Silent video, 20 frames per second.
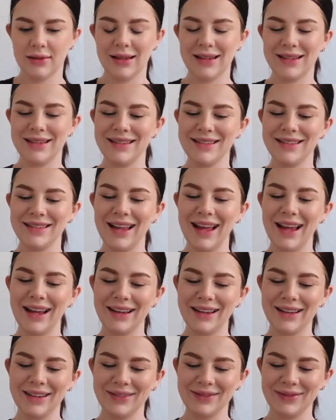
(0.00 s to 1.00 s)
This is
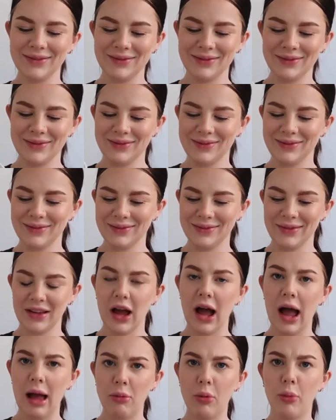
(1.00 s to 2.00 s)
like,
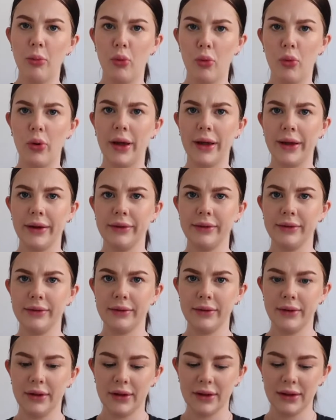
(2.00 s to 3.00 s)
I'm a boy.
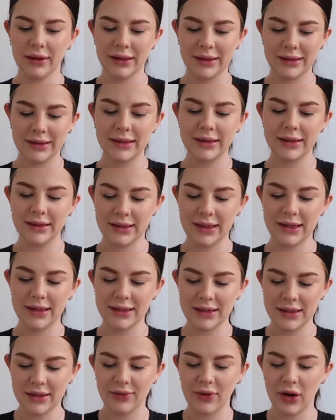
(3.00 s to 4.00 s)
This
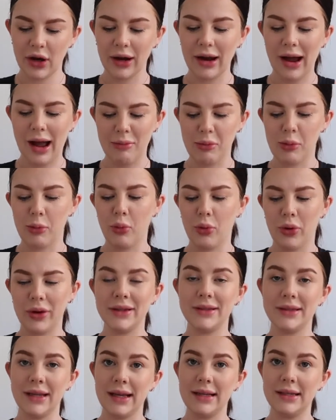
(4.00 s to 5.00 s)
is a very I'm a boy
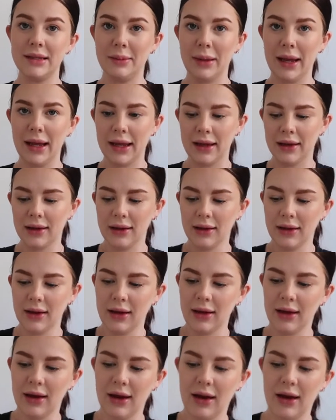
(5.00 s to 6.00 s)
set to me.
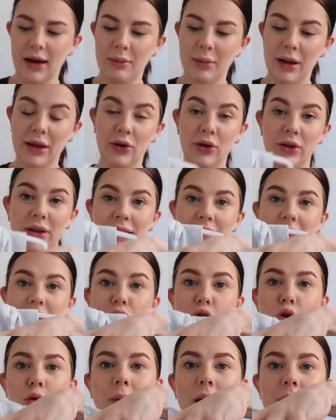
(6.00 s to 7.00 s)
I got this in
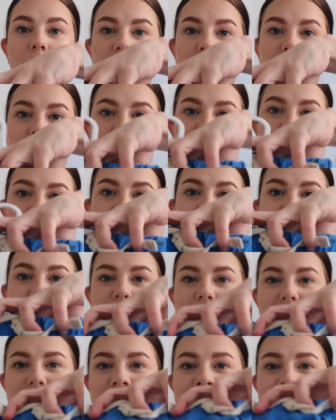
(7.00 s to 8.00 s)
new baby as well.
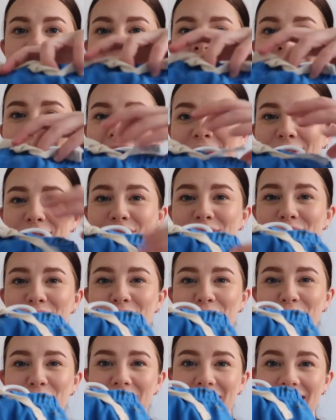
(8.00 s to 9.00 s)
It's these little
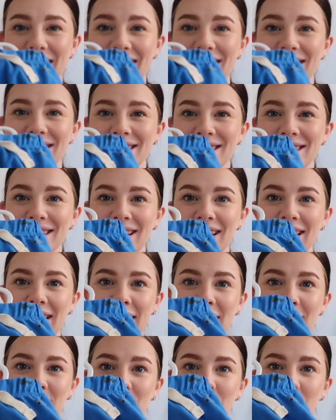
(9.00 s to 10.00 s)
shorties
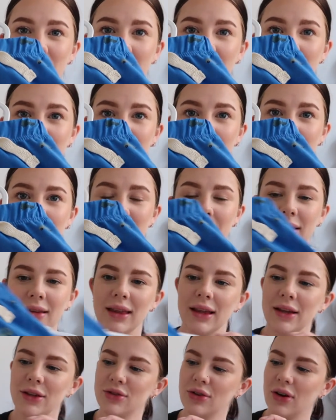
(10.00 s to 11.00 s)
with, are
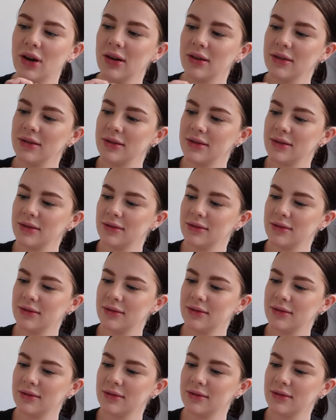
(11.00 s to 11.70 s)
they trucks?